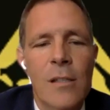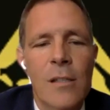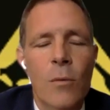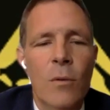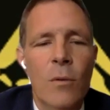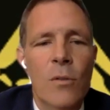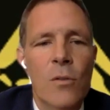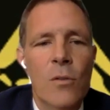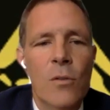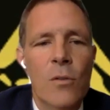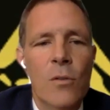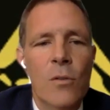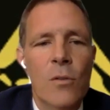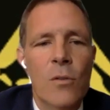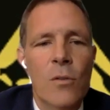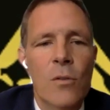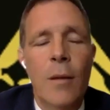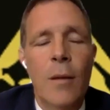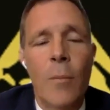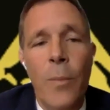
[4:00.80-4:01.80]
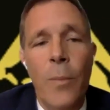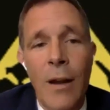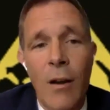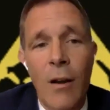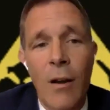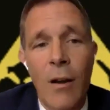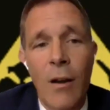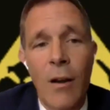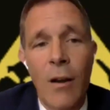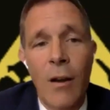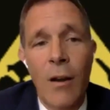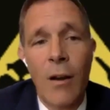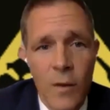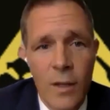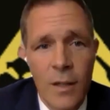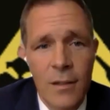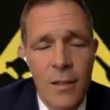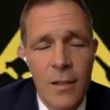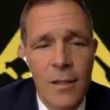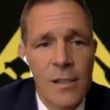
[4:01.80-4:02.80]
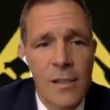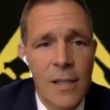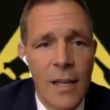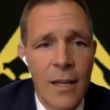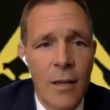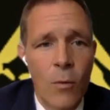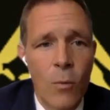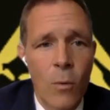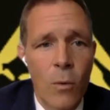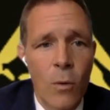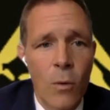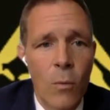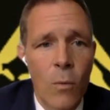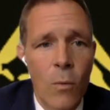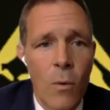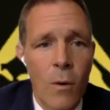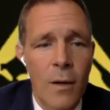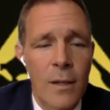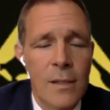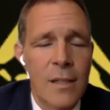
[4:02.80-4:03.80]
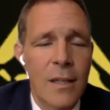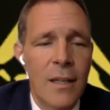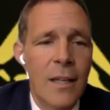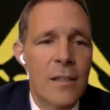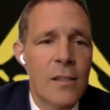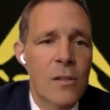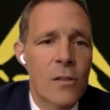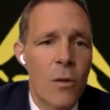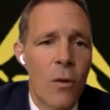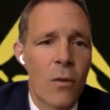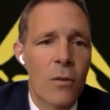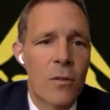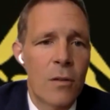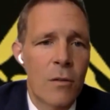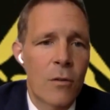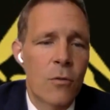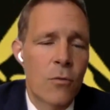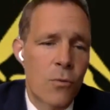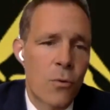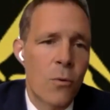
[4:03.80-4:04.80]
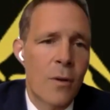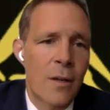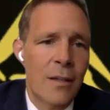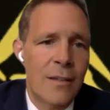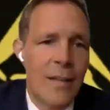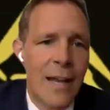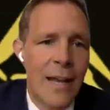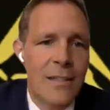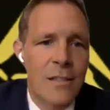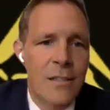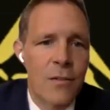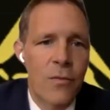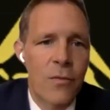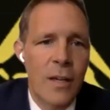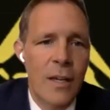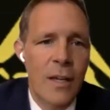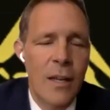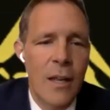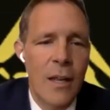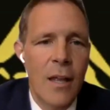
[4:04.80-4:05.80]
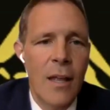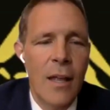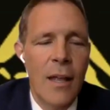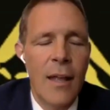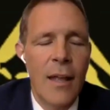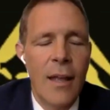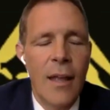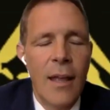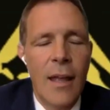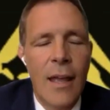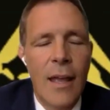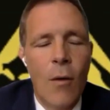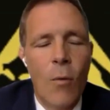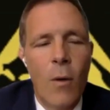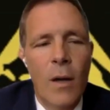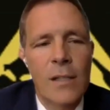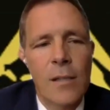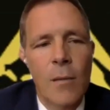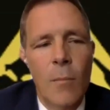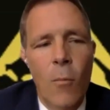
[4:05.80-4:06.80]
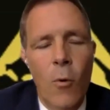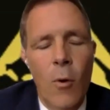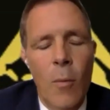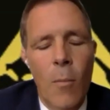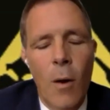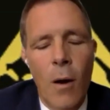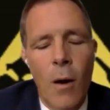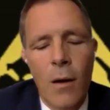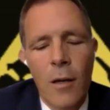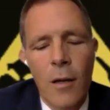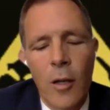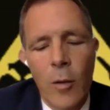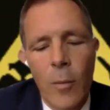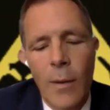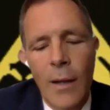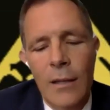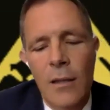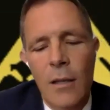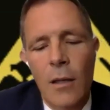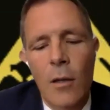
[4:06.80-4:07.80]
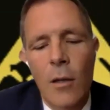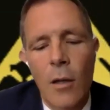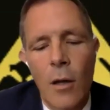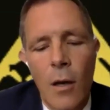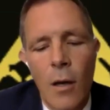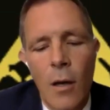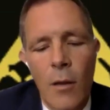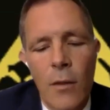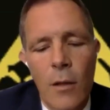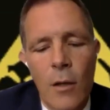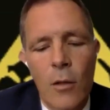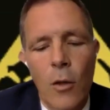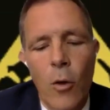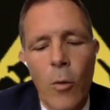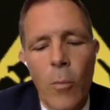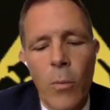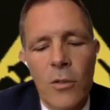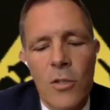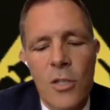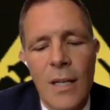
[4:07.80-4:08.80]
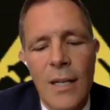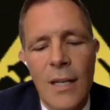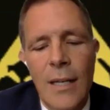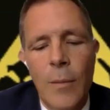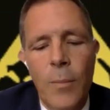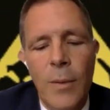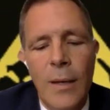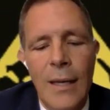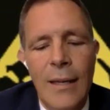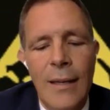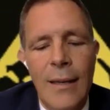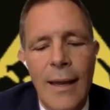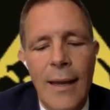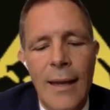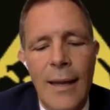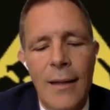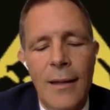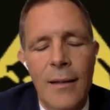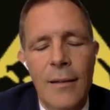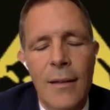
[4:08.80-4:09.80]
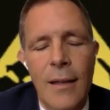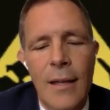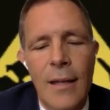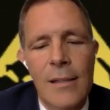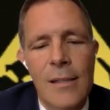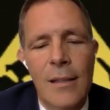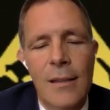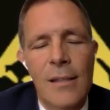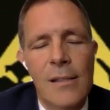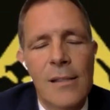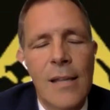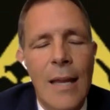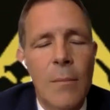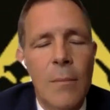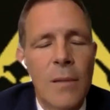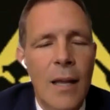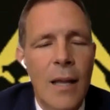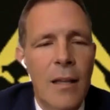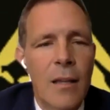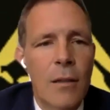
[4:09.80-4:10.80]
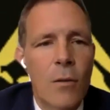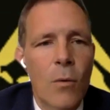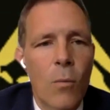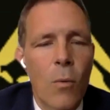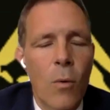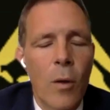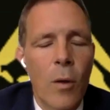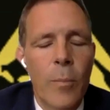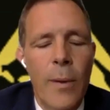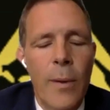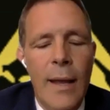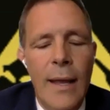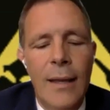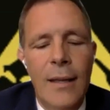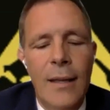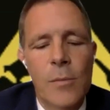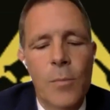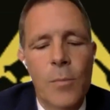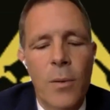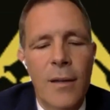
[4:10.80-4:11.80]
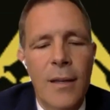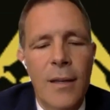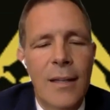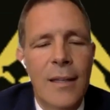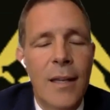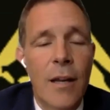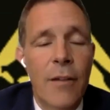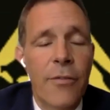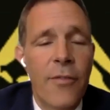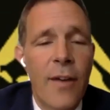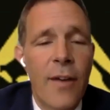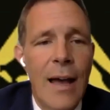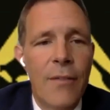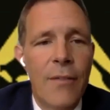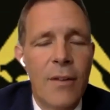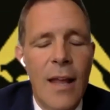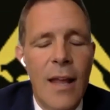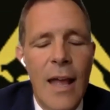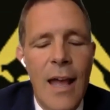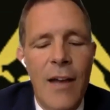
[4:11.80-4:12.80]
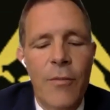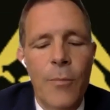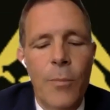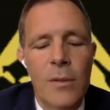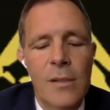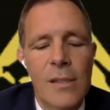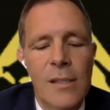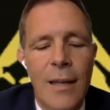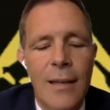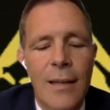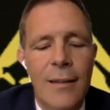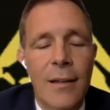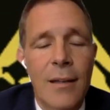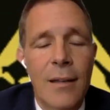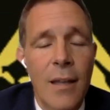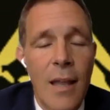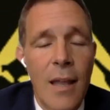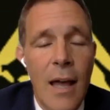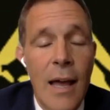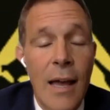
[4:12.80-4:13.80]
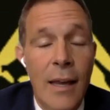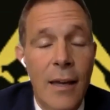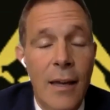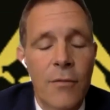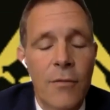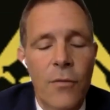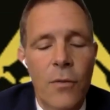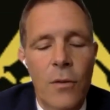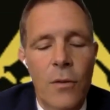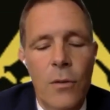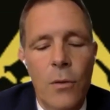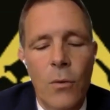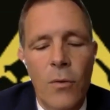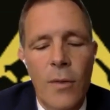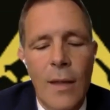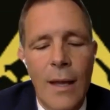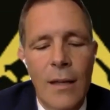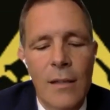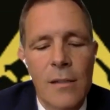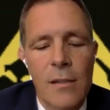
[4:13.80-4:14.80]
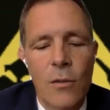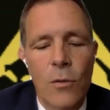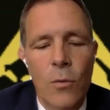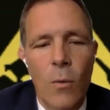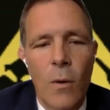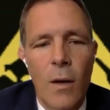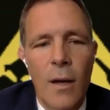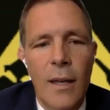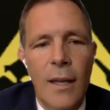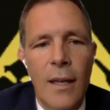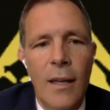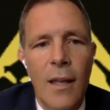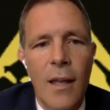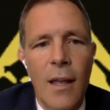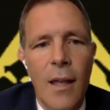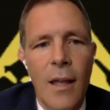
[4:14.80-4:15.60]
that were destroyed. To compare COVID to the Second World War is an insult to true catastrophe. And what's remarkable about the global GDP data is at the same time that the World Bank is predicting a 5.5% decline for 2020,